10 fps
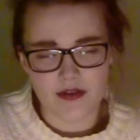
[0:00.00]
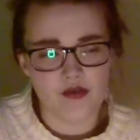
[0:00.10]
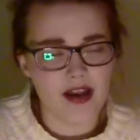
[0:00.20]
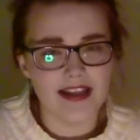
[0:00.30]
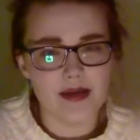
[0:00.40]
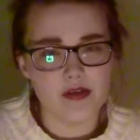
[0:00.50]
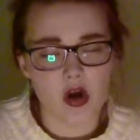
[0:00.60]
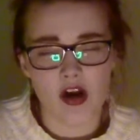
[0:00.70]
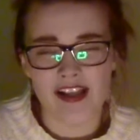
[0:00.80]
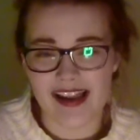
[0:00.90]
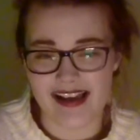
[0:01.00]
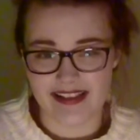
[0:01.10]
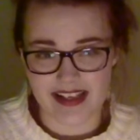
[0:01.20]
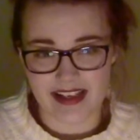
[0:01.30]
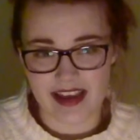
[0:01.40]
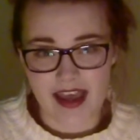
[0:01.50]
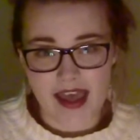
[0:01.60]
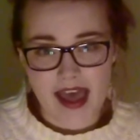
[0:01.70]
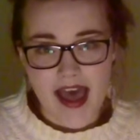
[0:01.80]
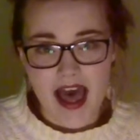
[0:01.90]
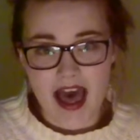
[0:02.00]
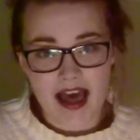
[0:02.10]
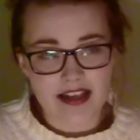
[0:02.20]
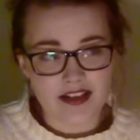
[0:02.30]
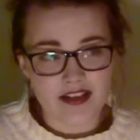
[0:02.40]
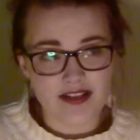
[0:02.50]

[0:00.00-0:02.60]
Red lips are classic, and